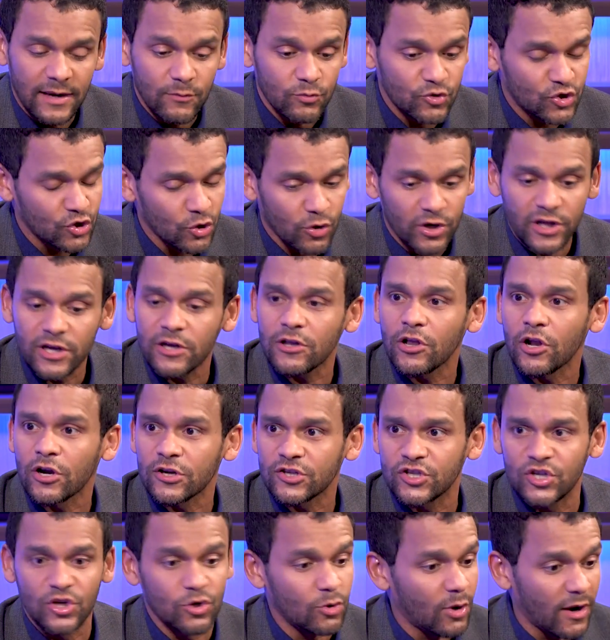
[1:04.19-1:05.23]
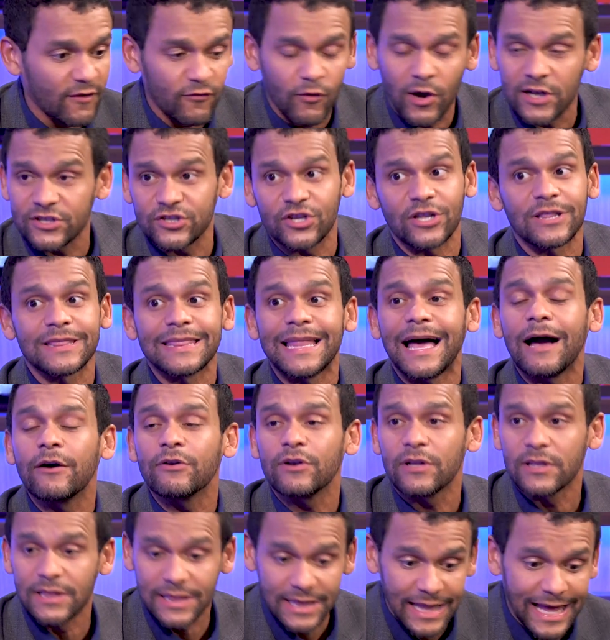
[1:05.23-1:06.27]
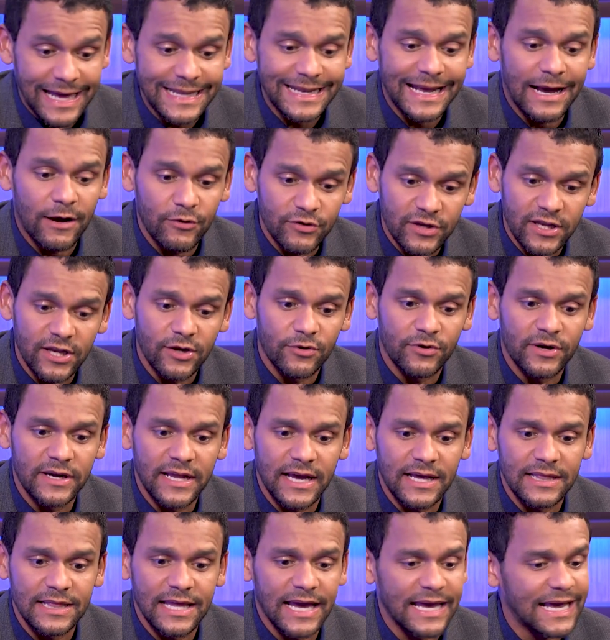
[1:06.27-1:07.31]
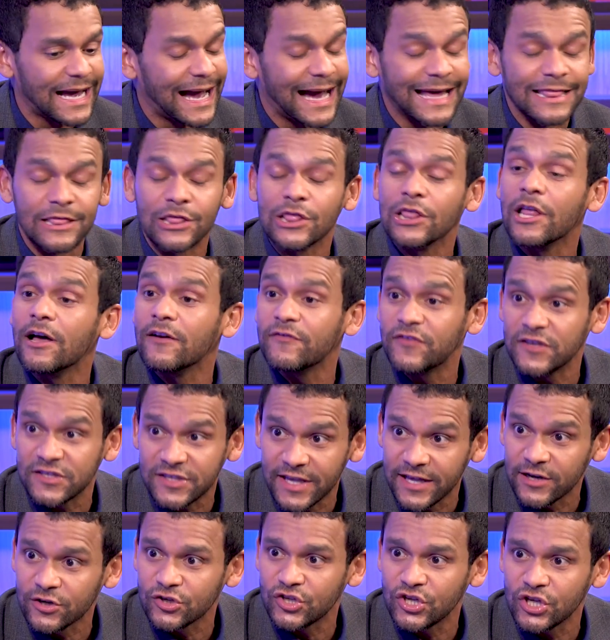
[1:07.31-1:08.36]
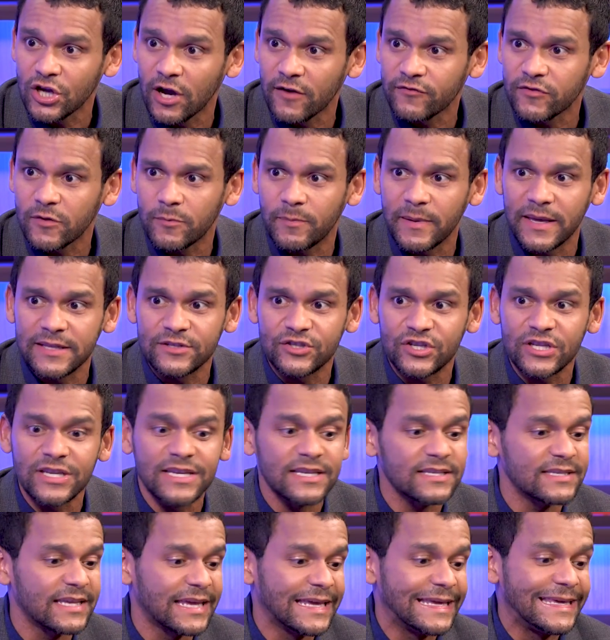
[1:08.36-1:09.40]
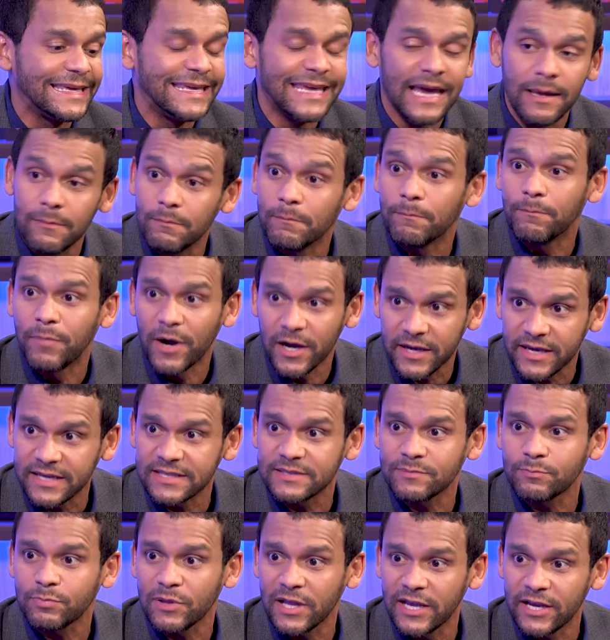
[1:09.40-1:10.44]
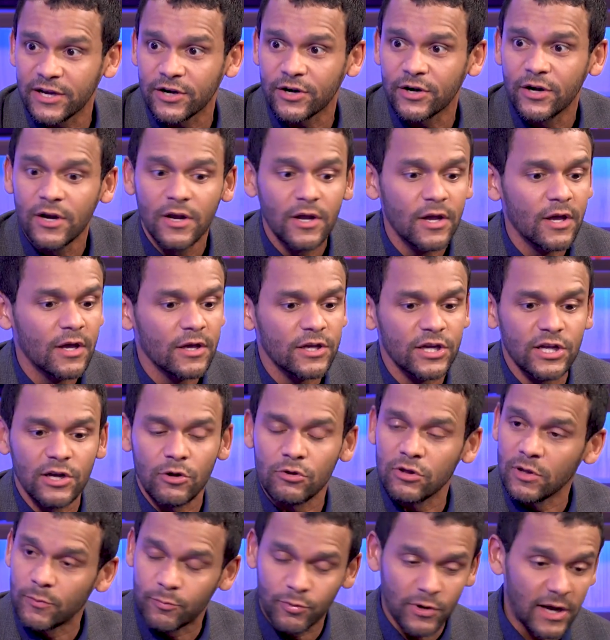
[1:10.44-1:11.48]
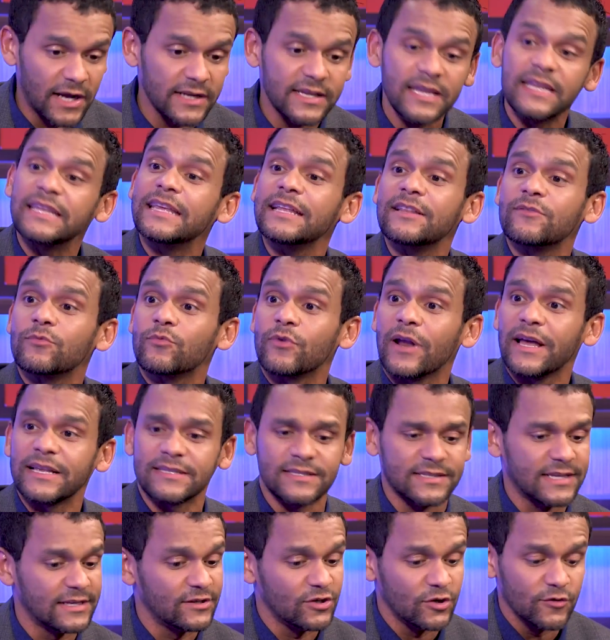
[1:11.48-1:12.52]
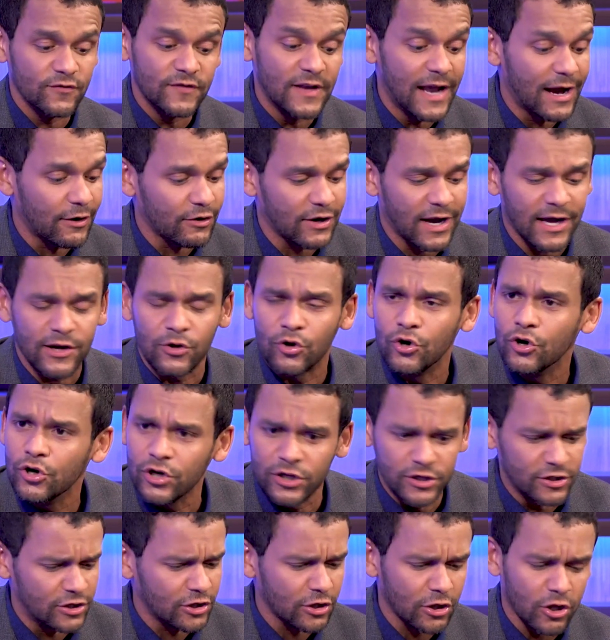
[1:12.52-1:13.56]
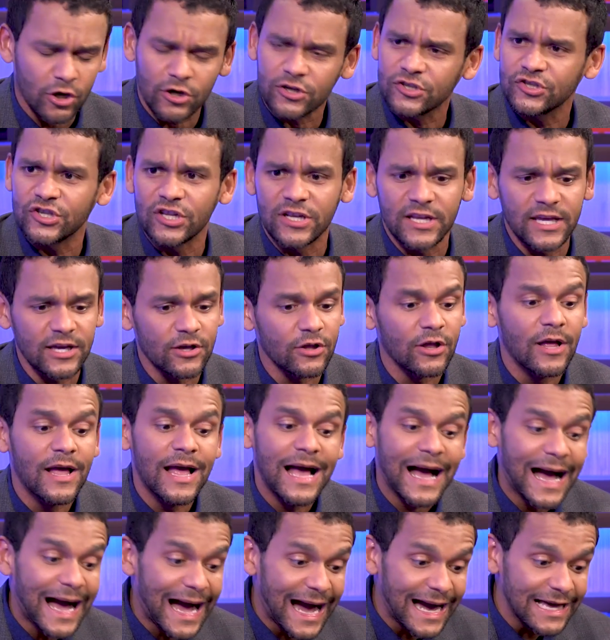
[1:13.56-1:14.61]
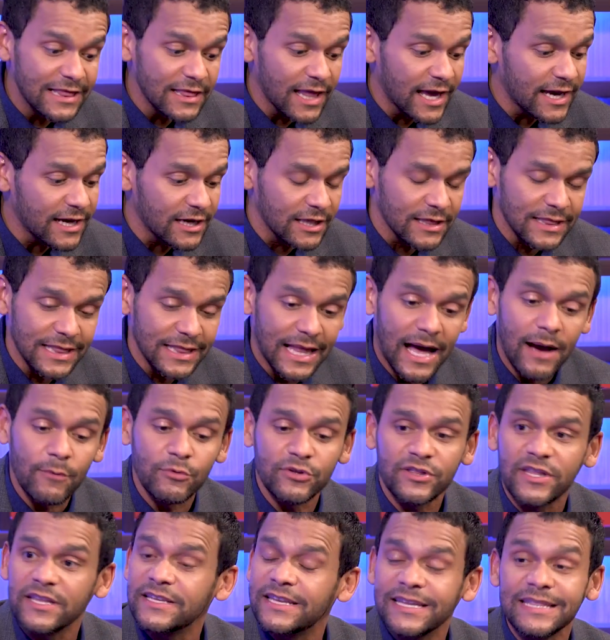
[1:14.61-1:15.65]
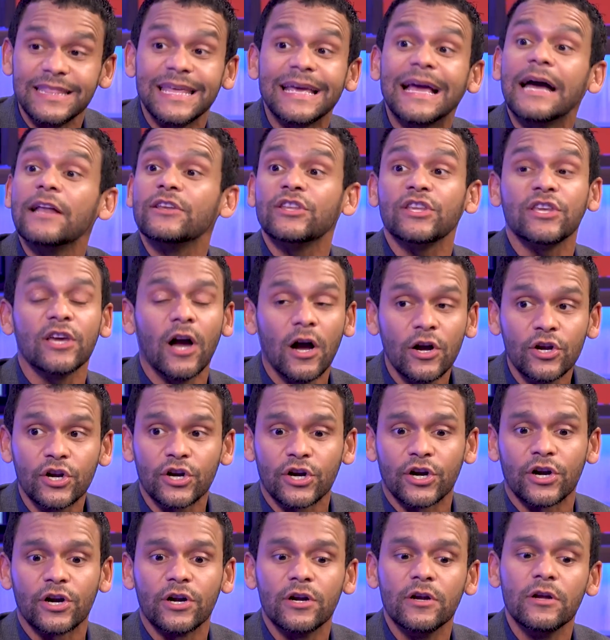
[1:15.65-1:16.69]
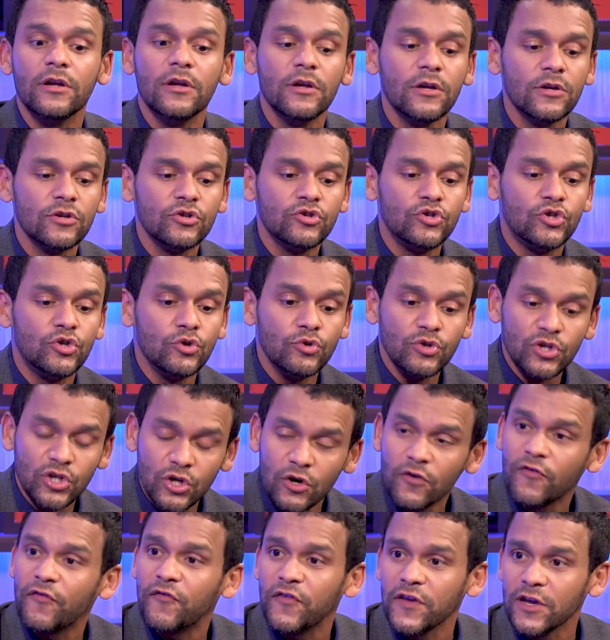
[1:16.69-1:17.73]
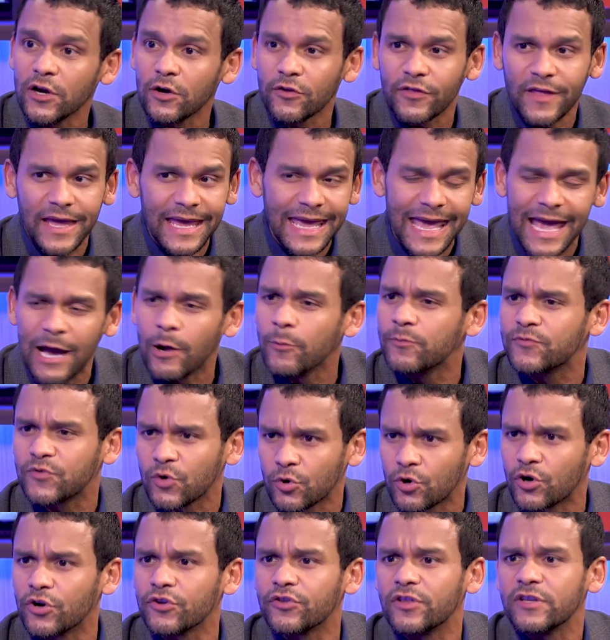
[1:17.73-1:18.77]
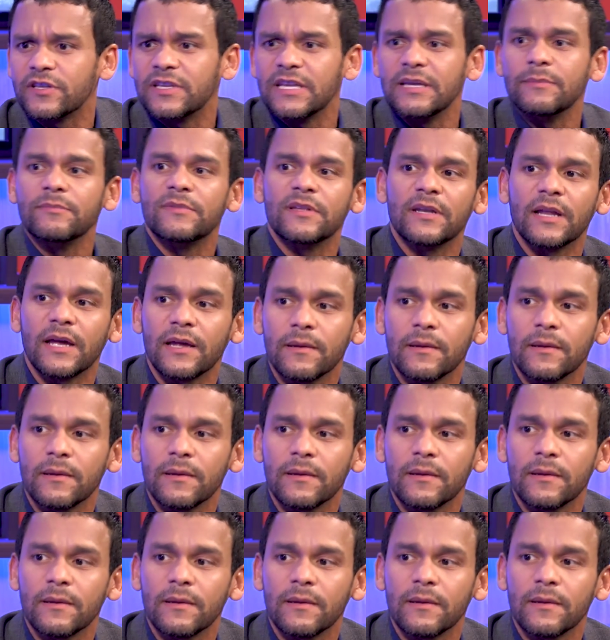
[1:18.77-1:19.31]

and Jordan Clarkson, who I've watched a lot, lot out here in LA. I love his energy off the bench. He is a get buckets player. You know, LeBron can get rest, and you've now got Hood, Clarkson, Hill. I like a lot what they did. They got younger do you feel they helped or hurt the team today?